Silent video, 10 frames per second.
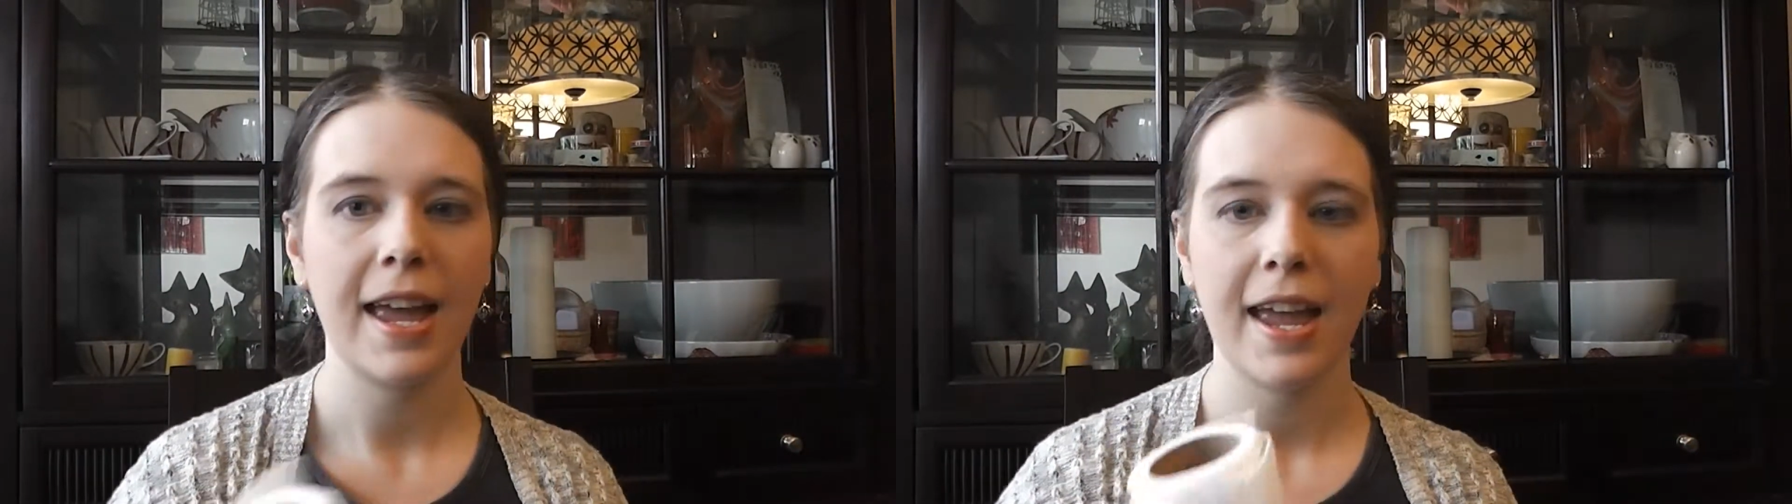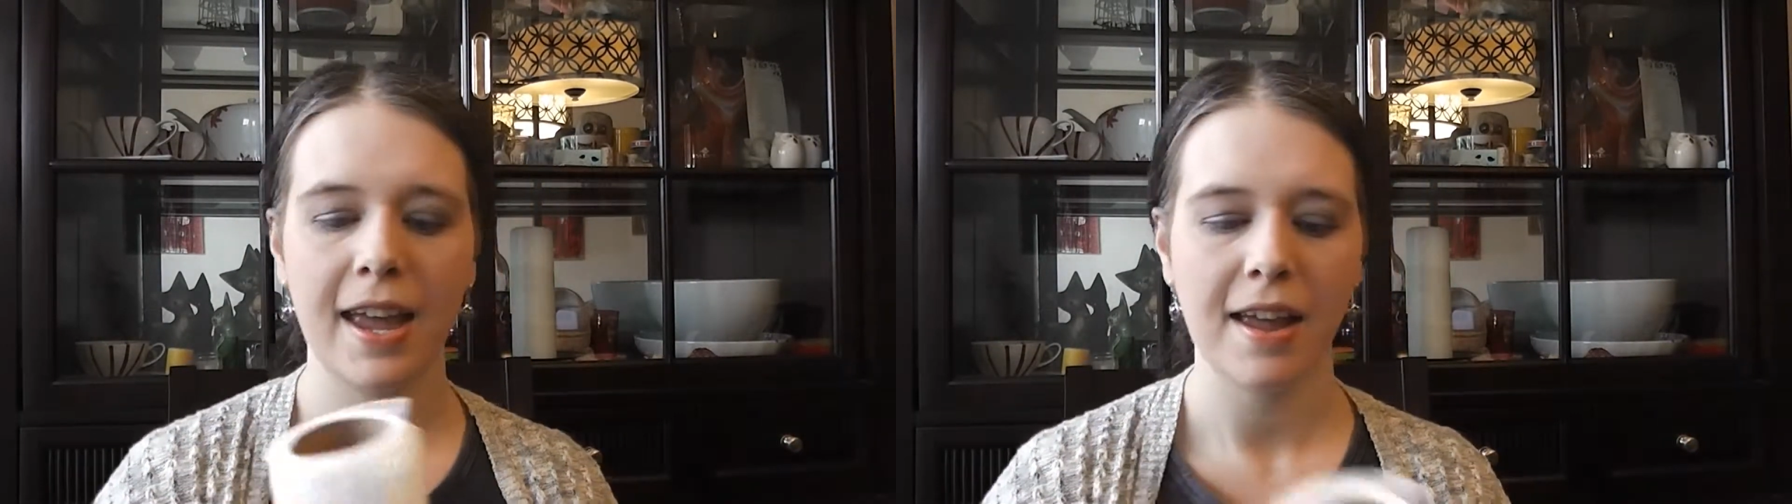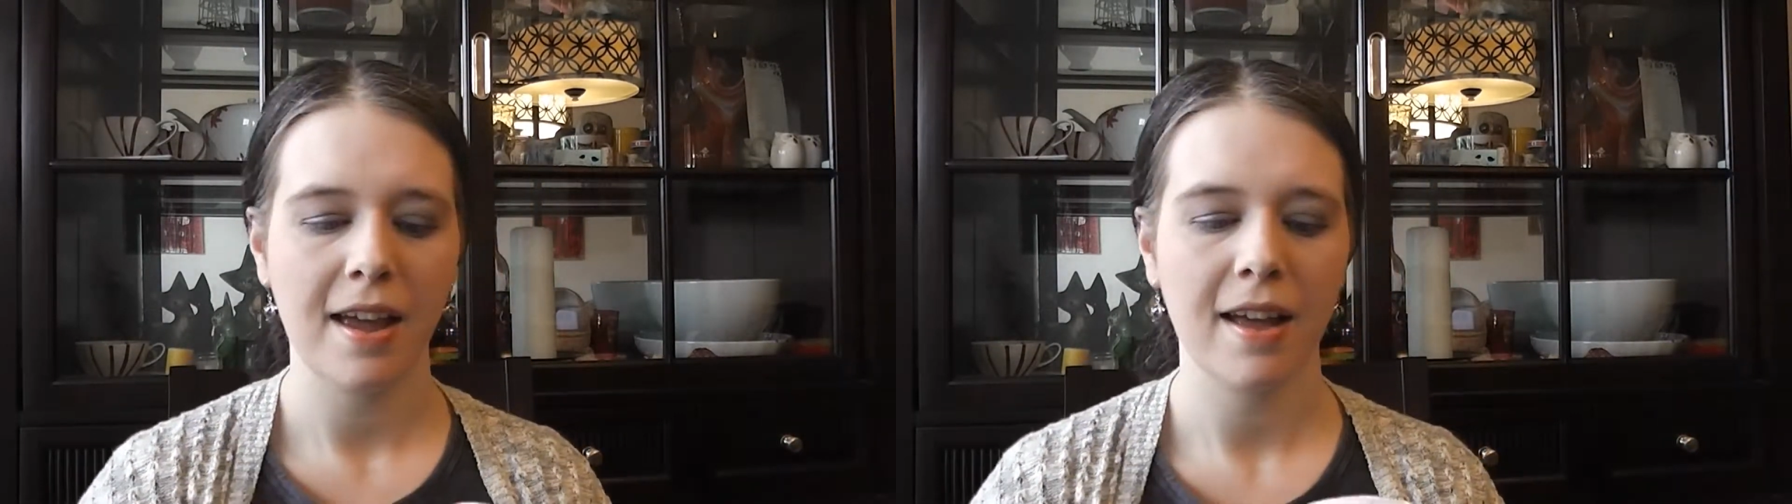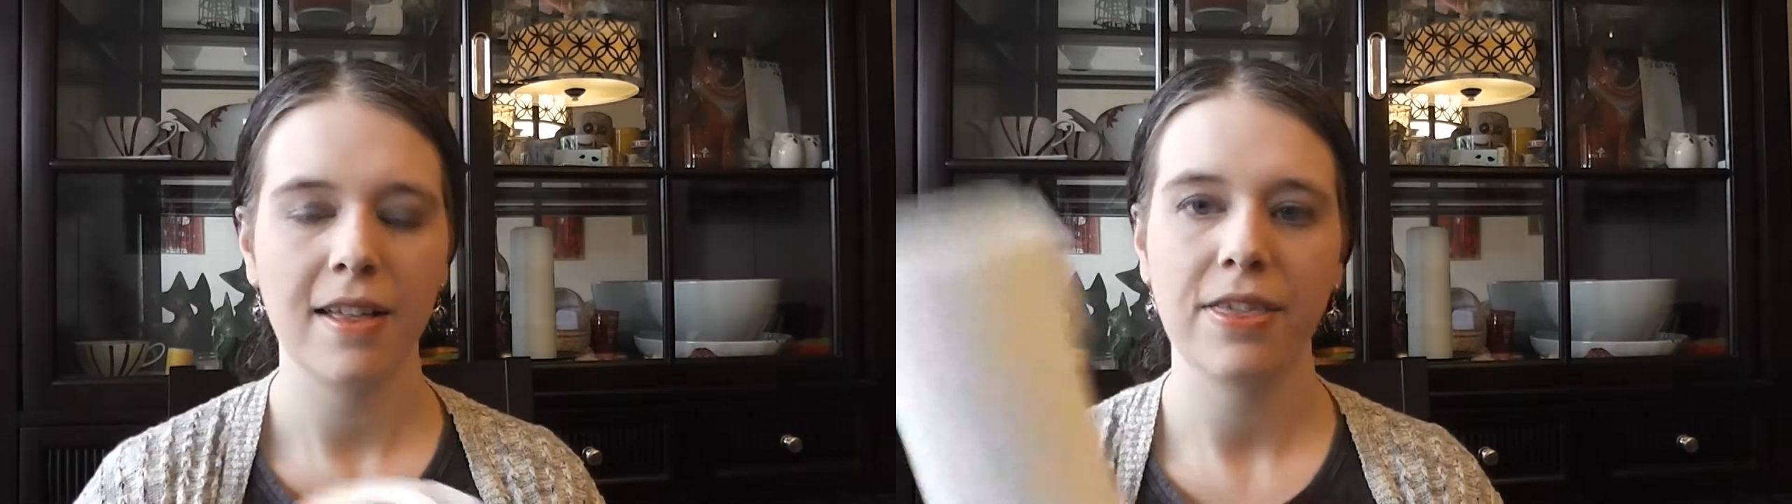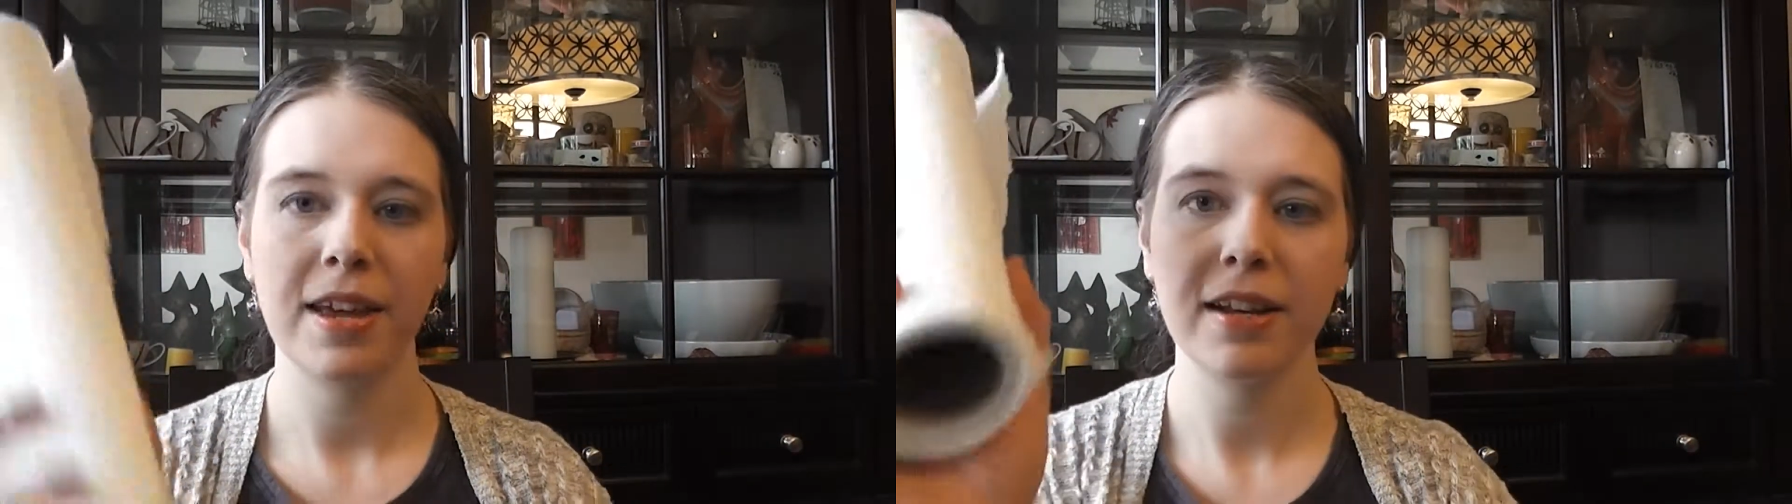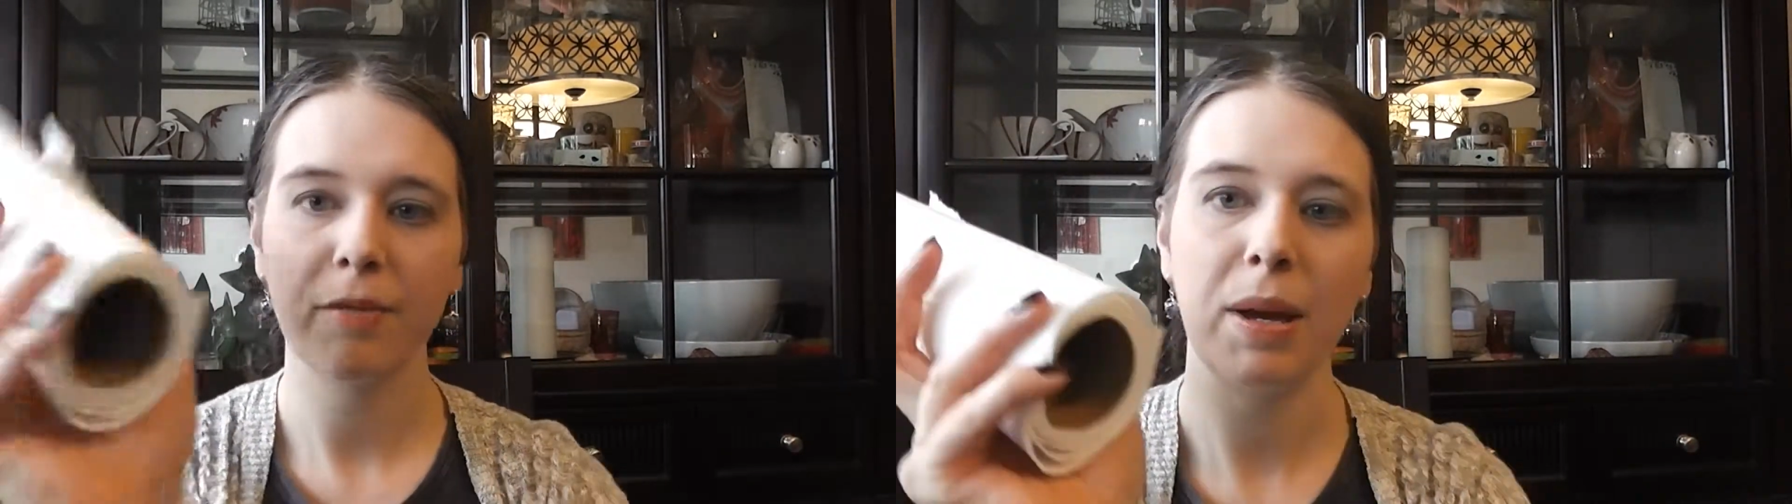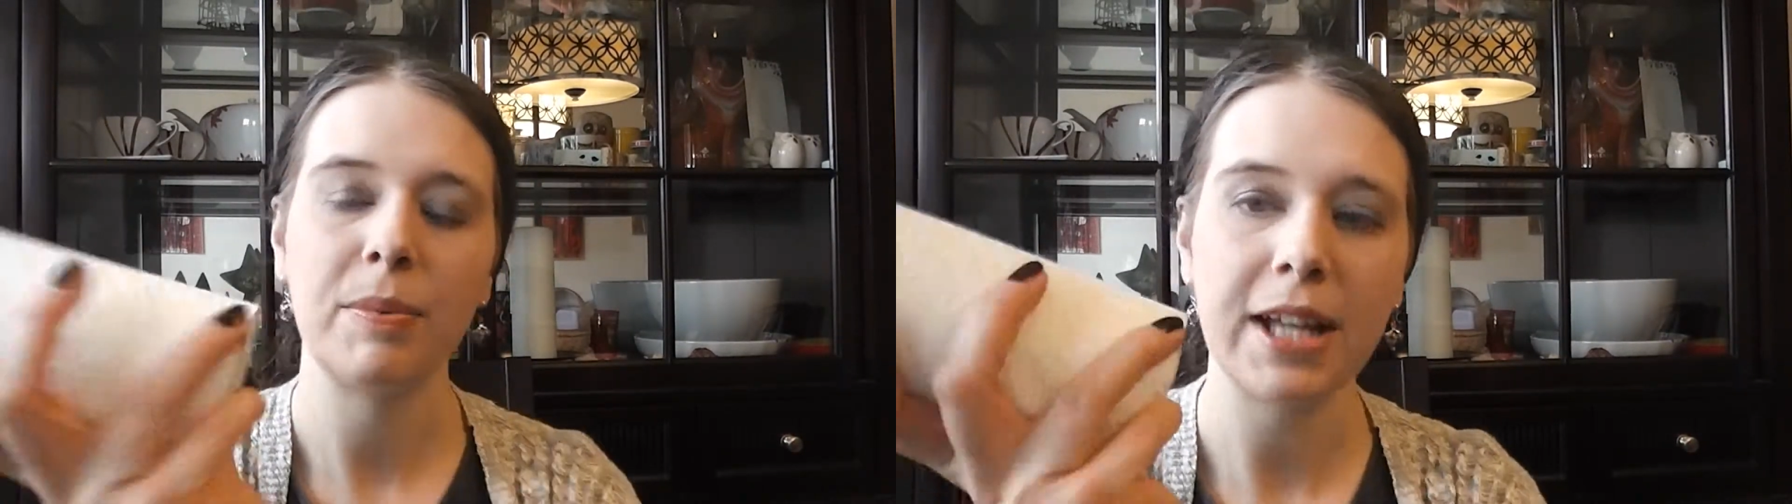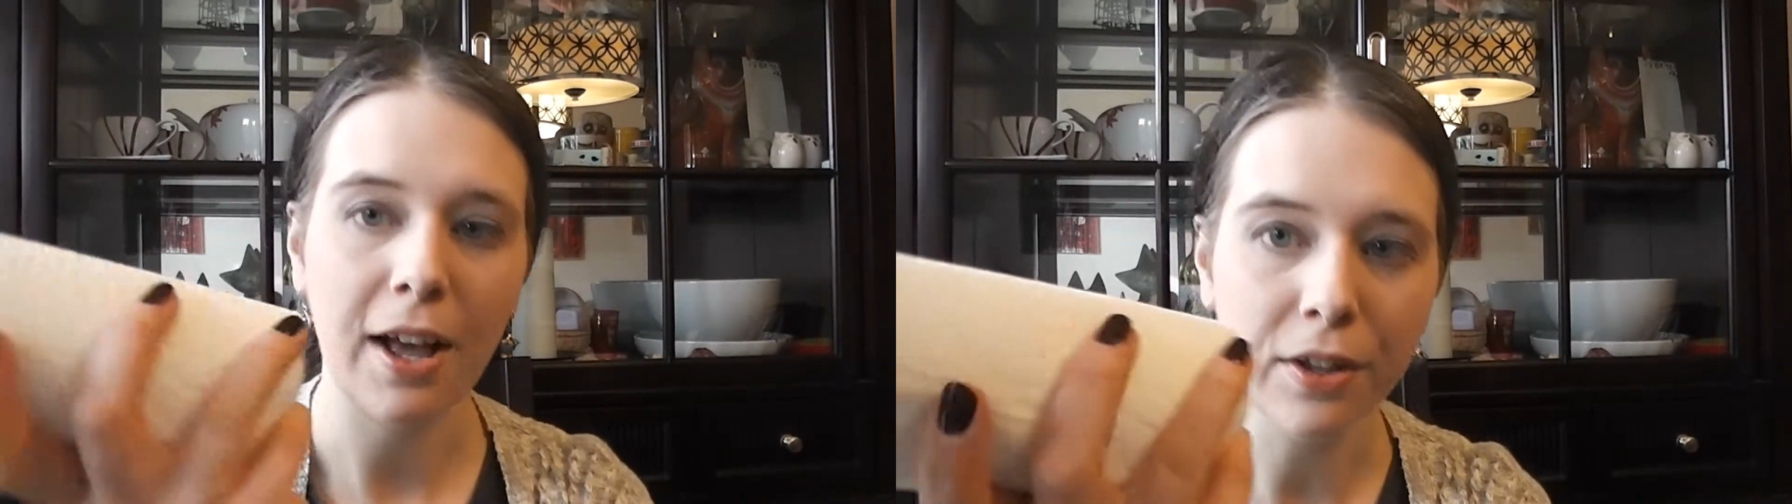a thing of
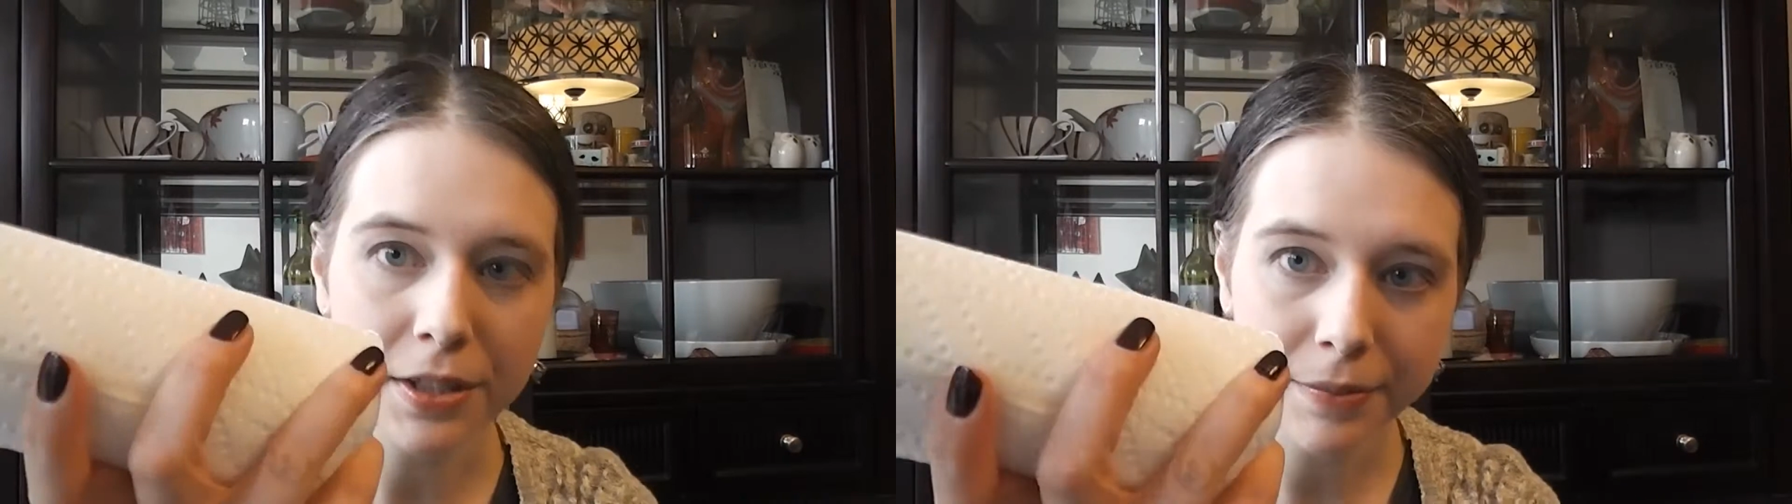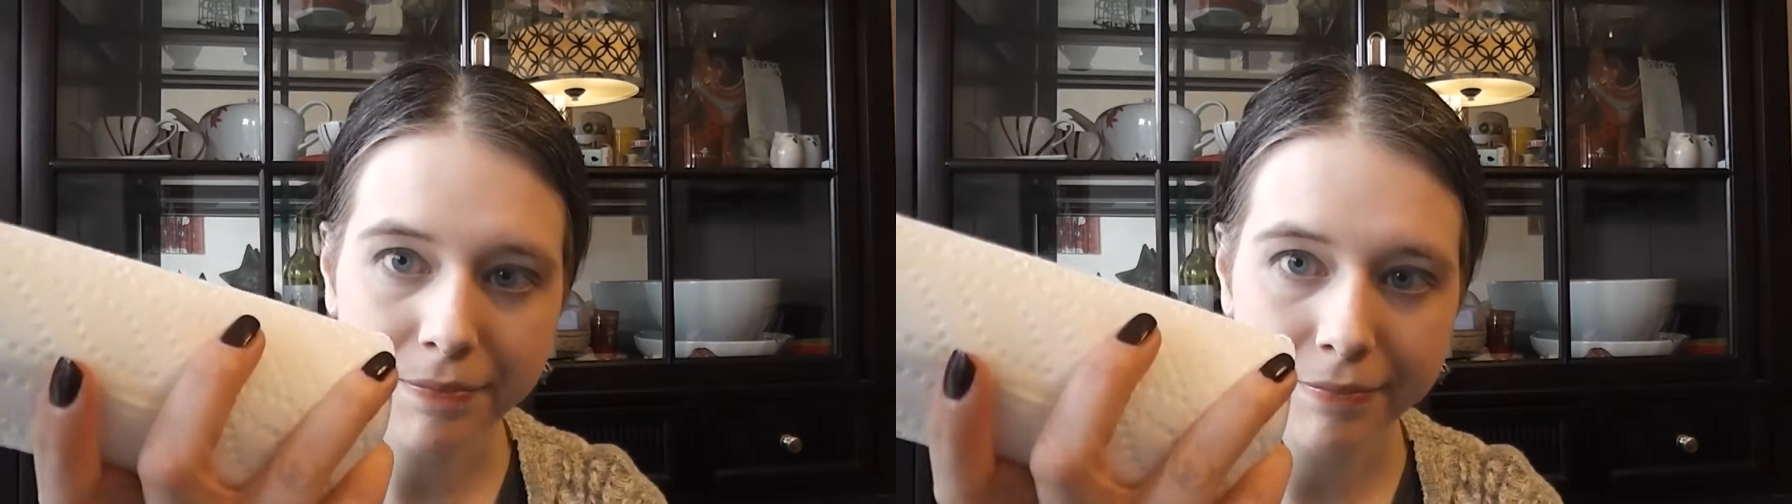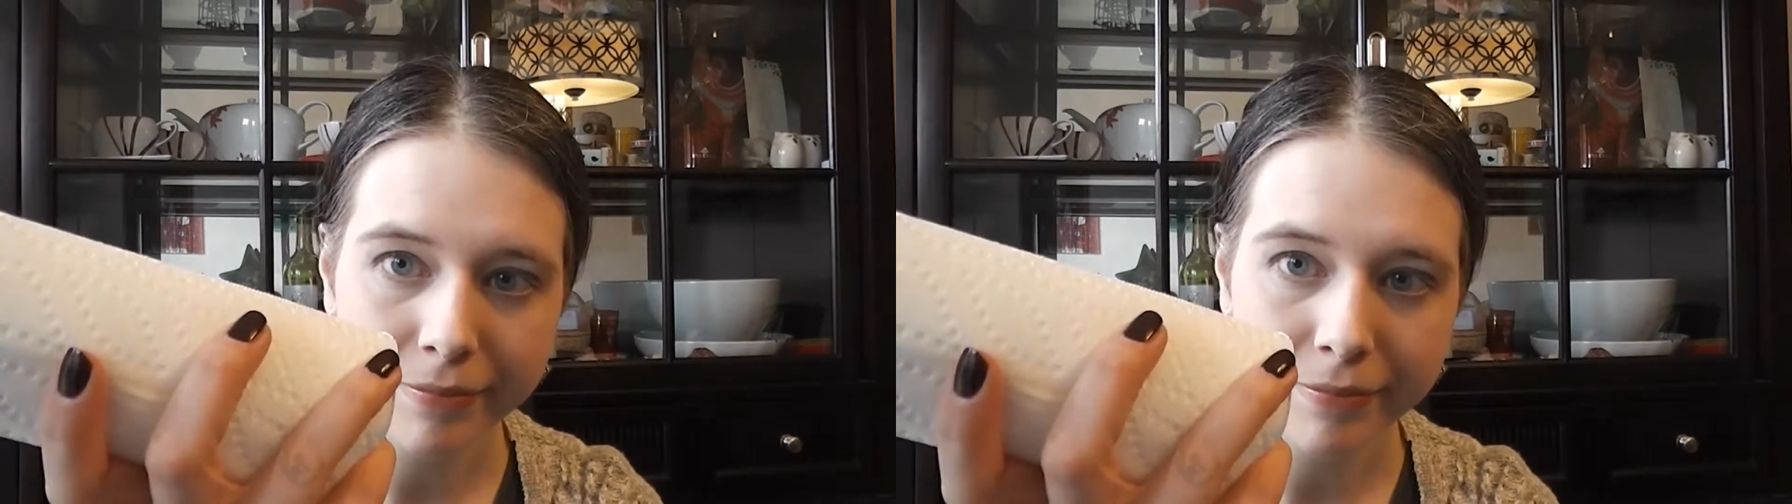paper towels.